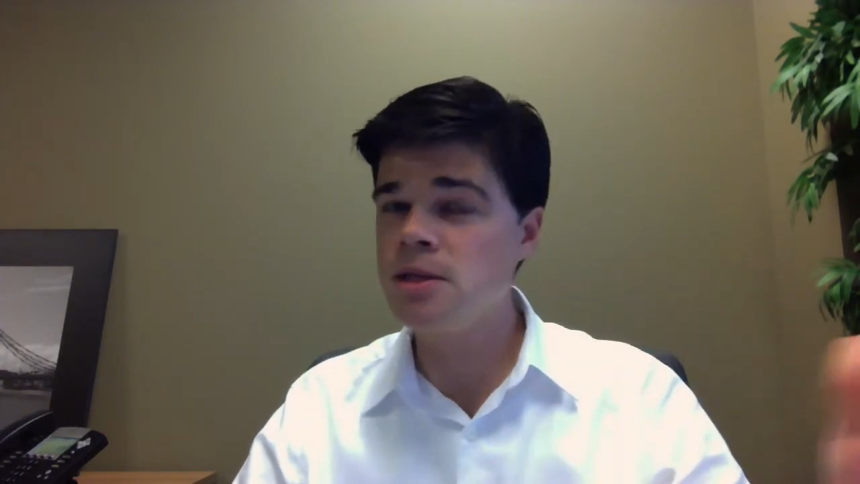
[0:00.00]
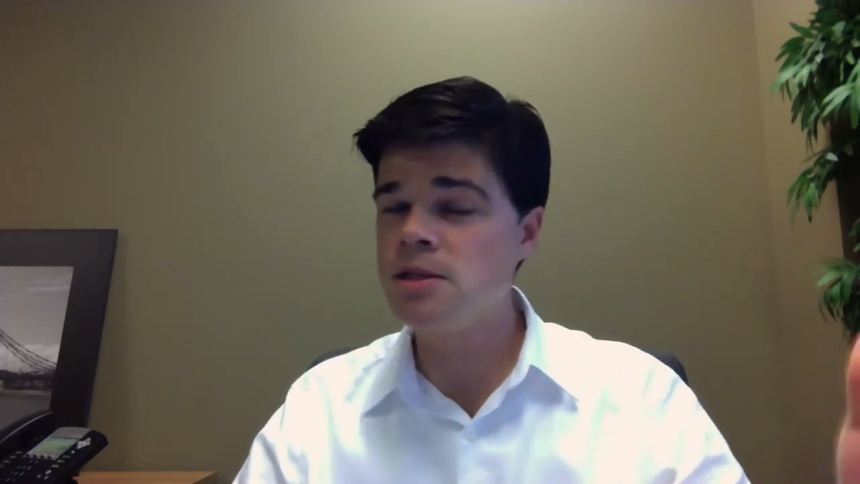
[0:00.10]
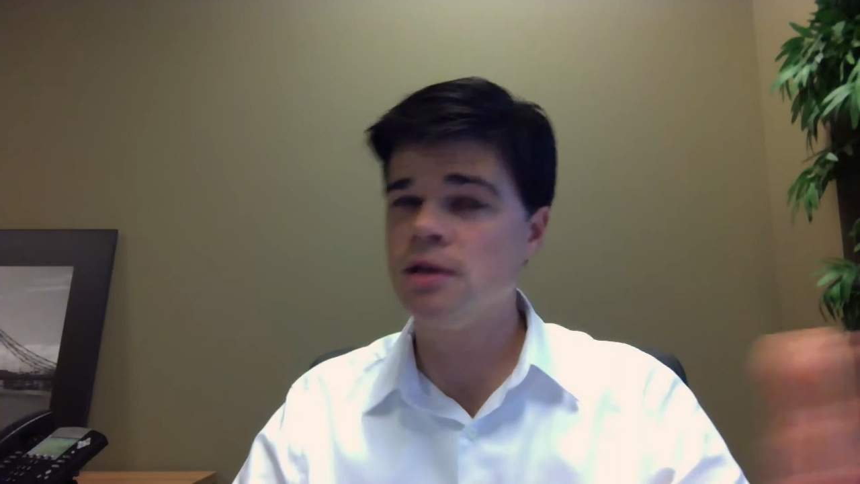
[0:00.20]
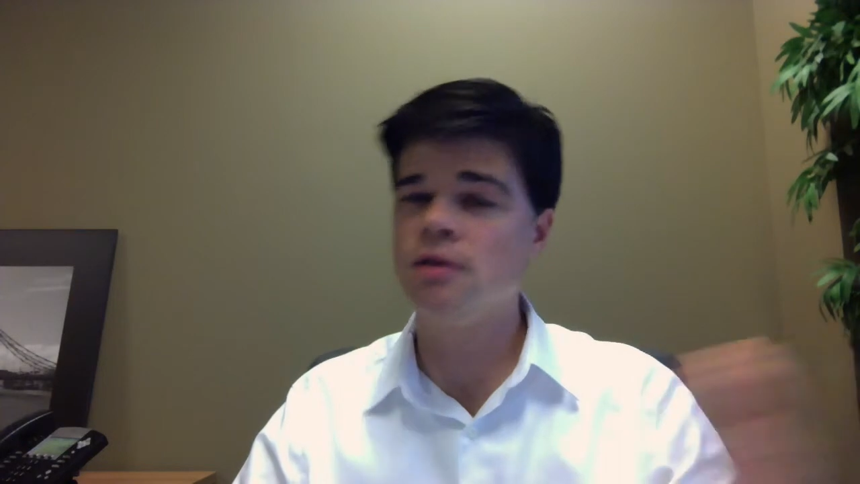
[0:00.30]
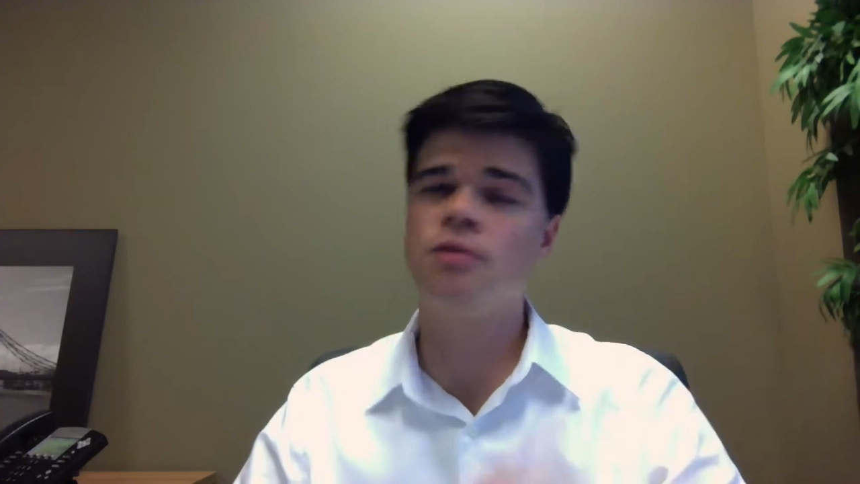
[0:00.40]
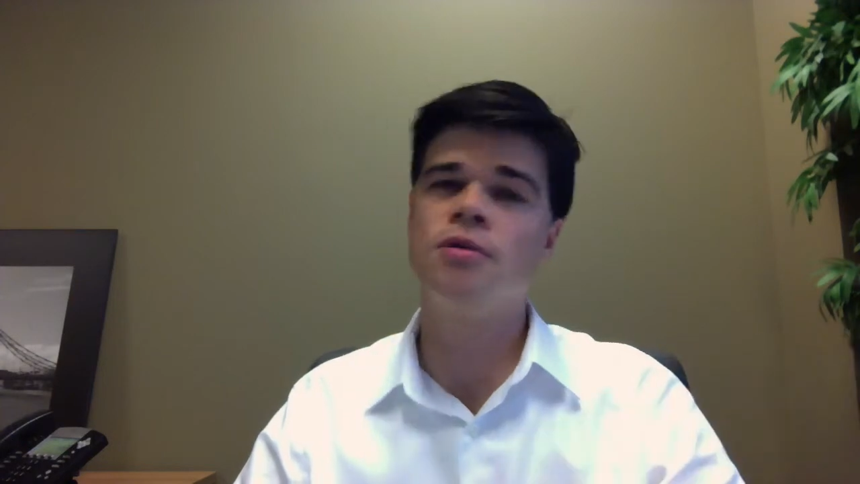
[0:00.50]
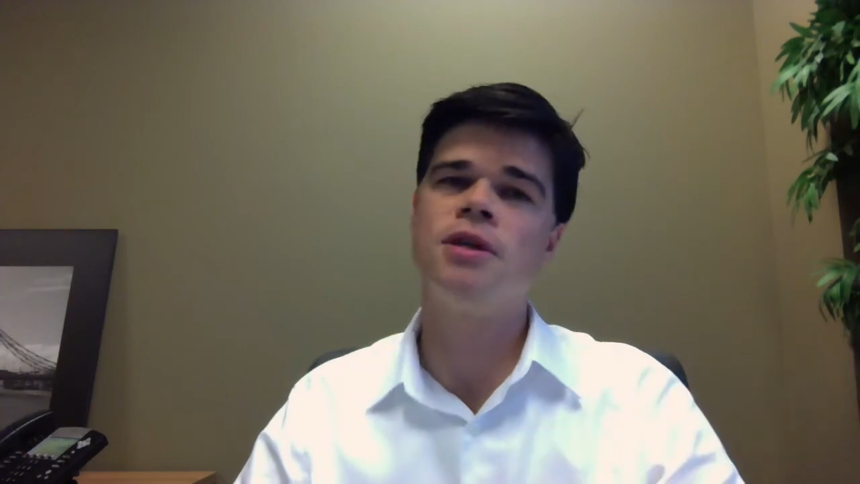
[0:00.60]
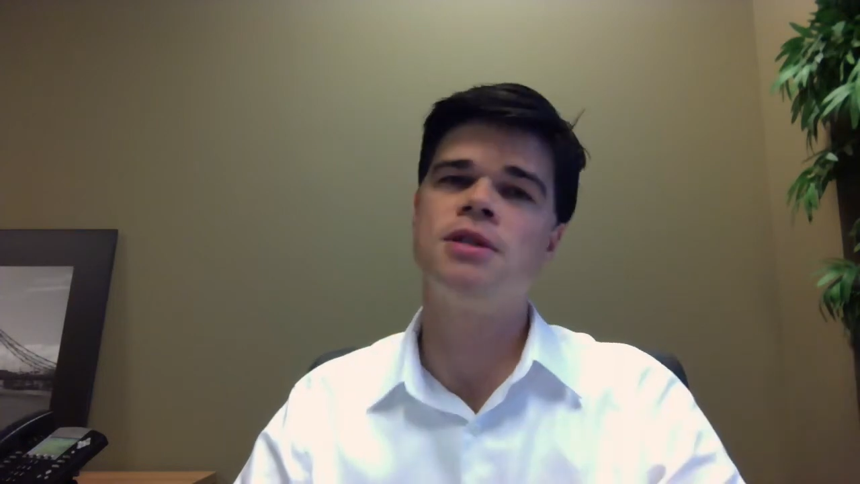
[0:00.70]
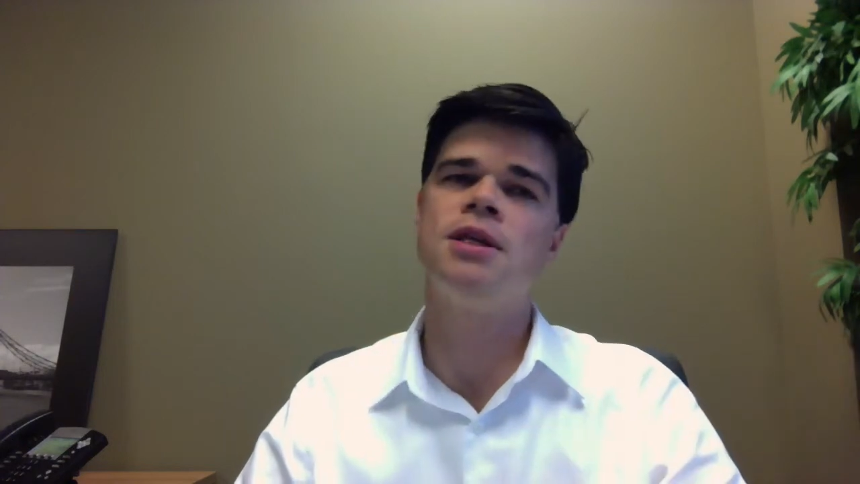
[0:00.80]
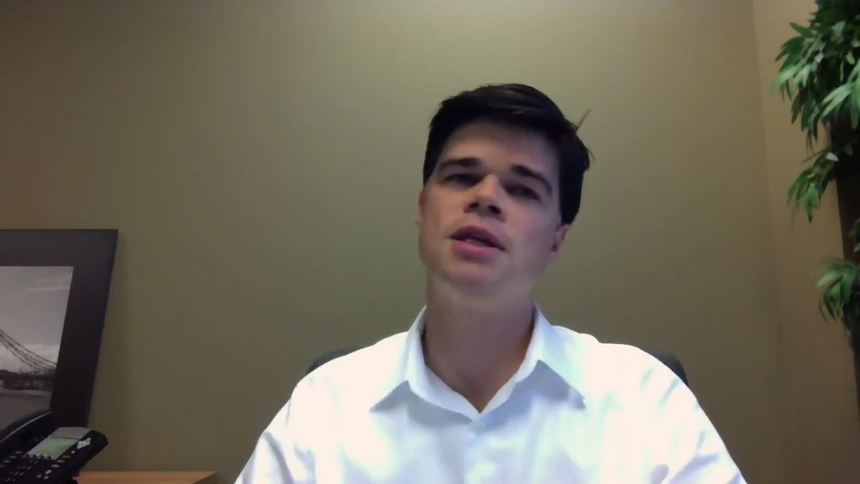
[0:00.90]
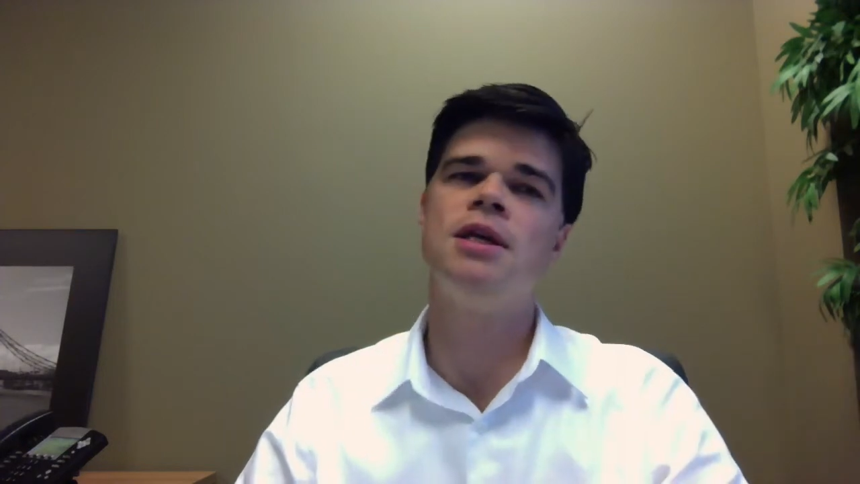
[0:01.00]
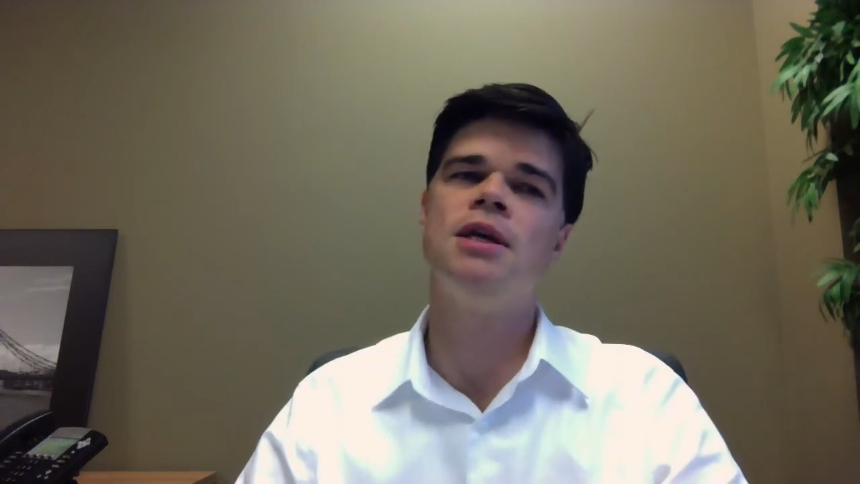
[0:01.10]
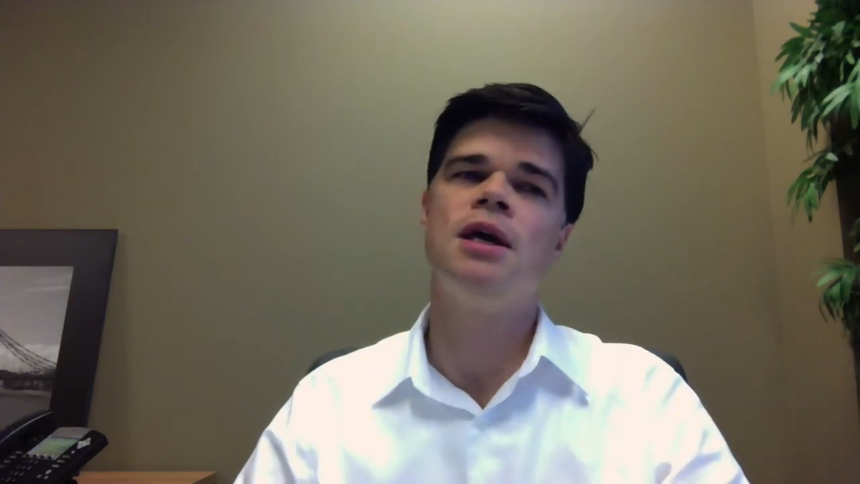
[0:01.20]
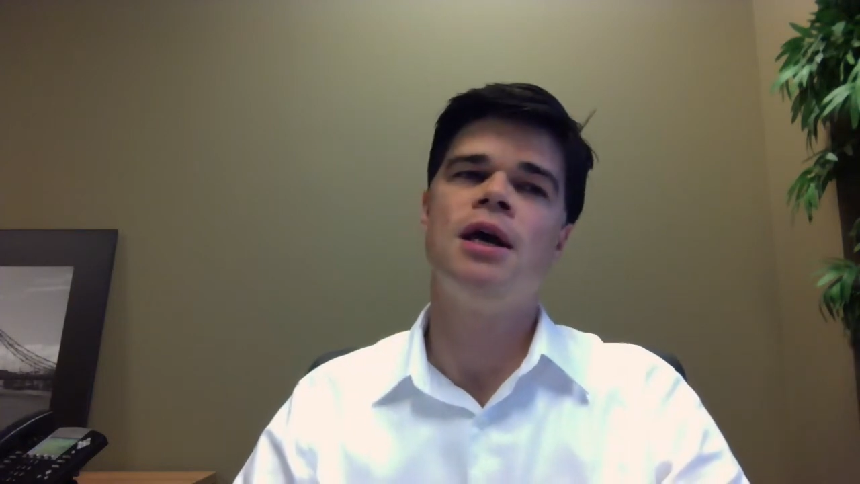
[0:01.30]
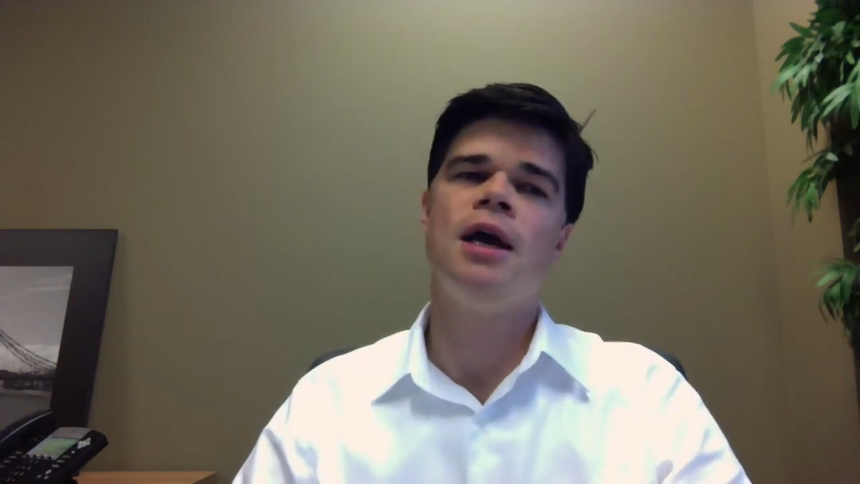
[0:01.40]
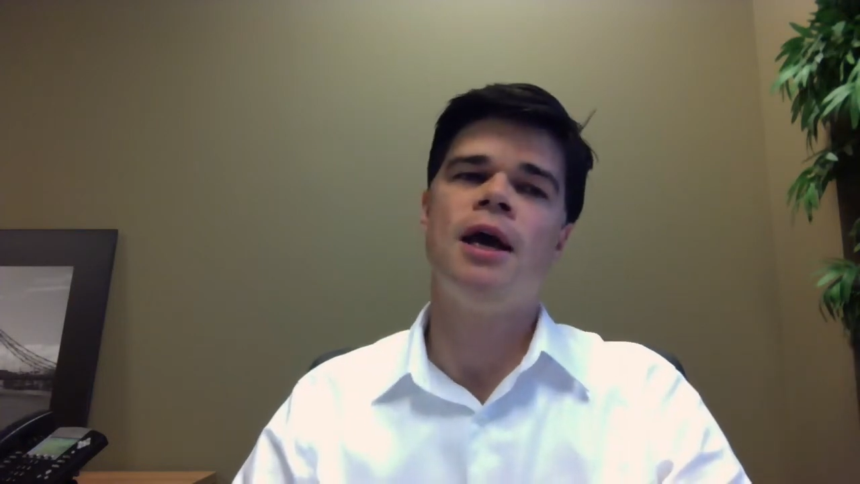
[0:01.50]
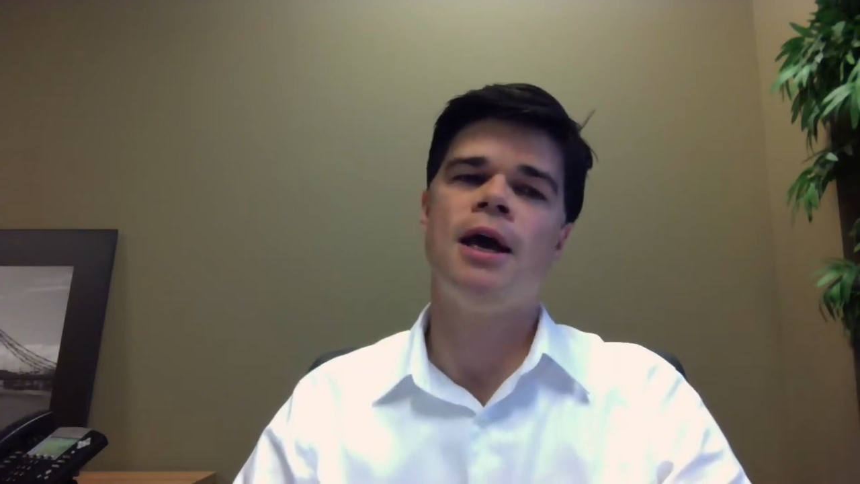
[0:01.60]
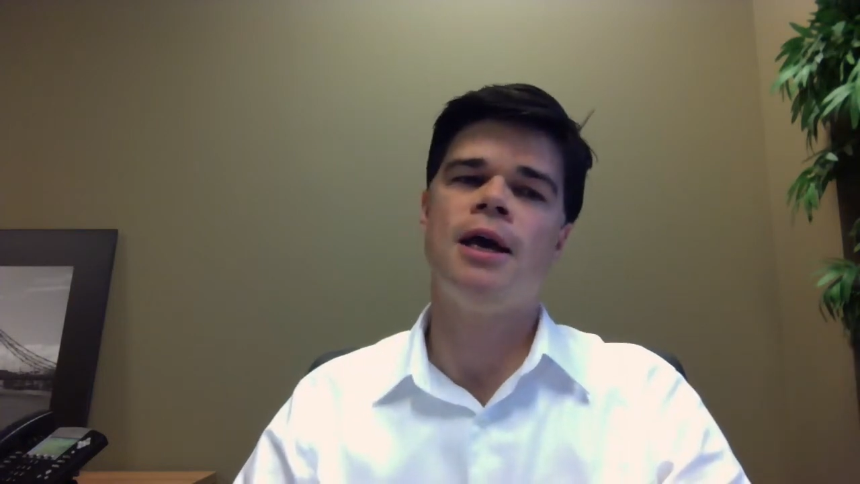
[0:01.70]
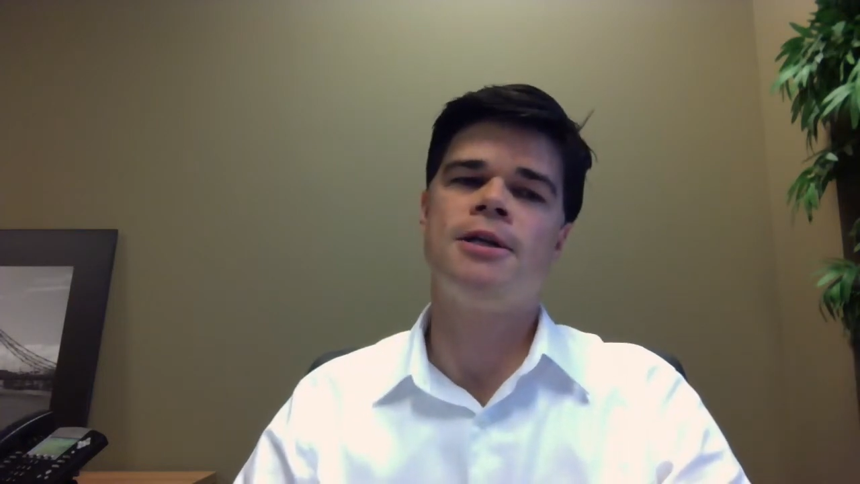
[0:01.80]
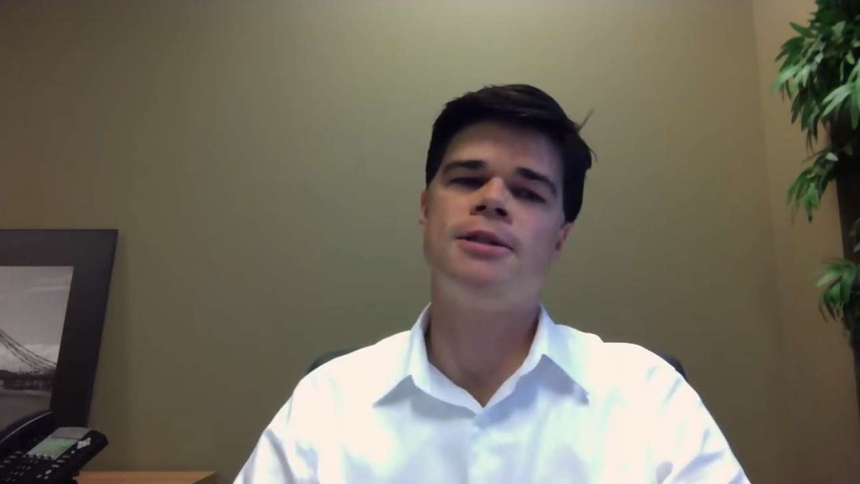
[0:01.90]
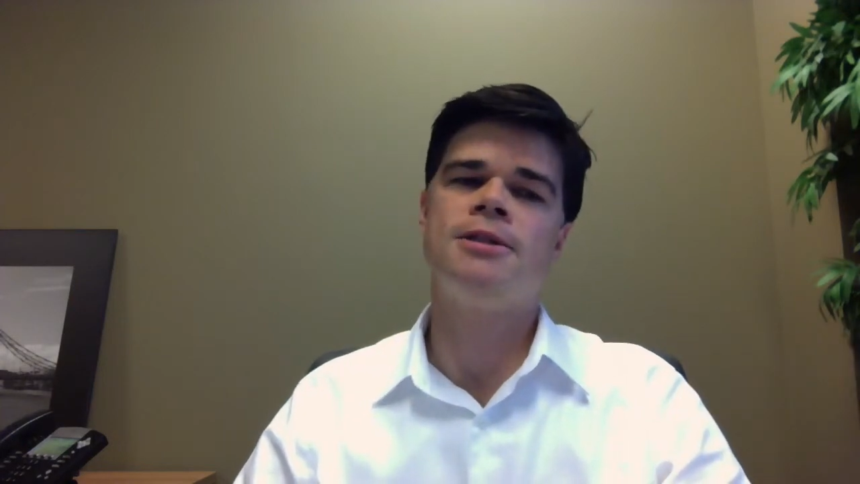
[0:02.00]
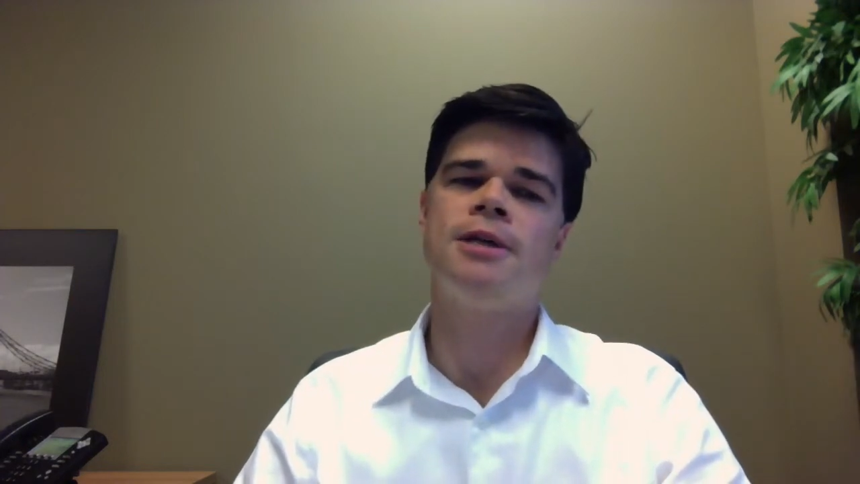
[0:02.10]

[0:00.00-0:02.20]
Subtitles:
is that you're going to need, and